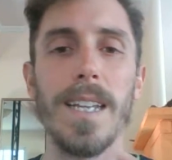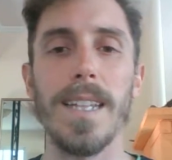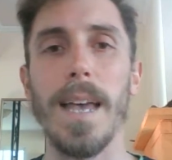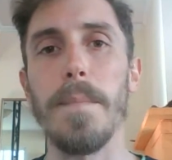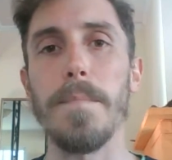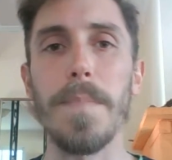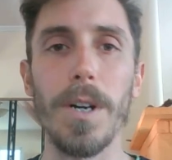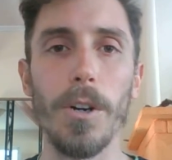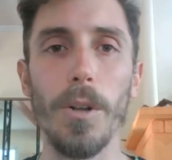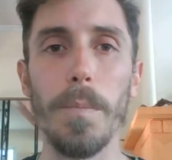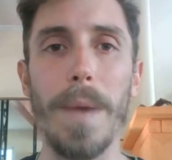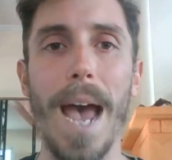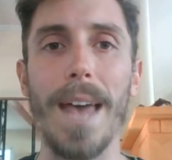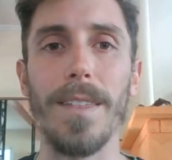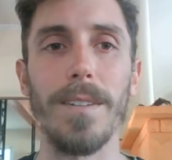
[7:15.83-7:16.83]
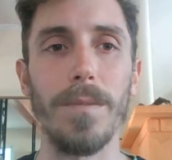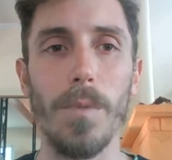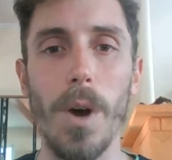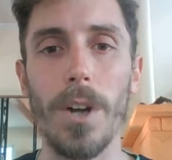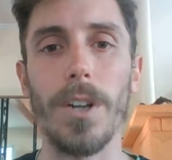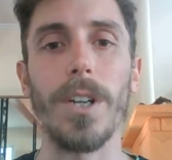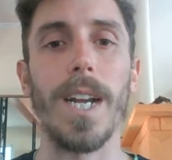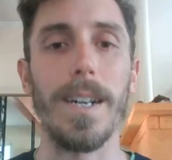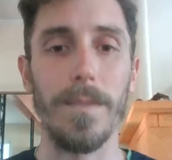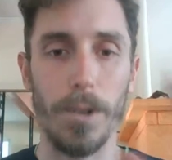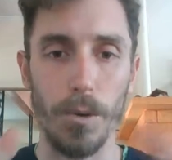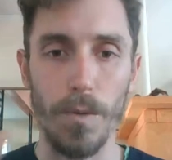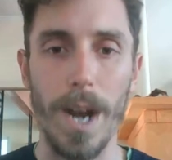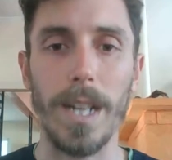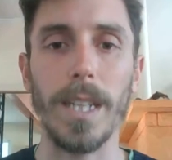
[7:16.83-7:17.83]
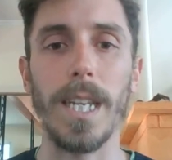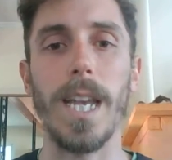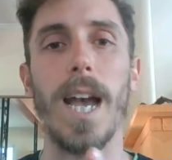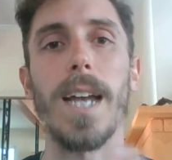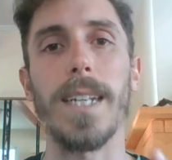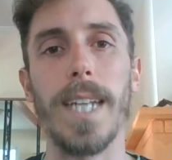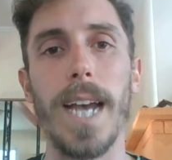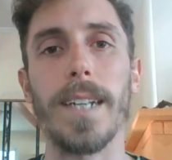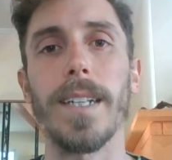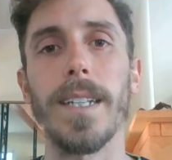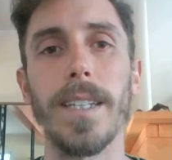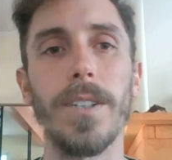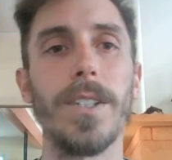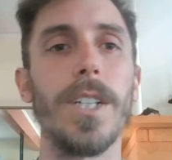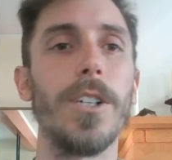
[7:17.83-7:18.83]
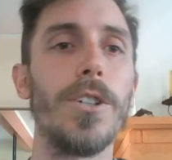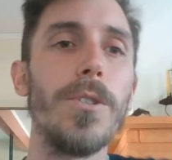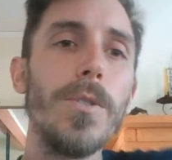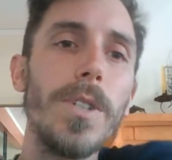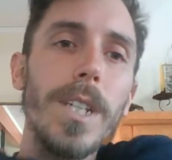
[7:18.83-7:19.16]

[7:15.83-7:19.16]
mineral bath of water kind of directly contacting their tissues,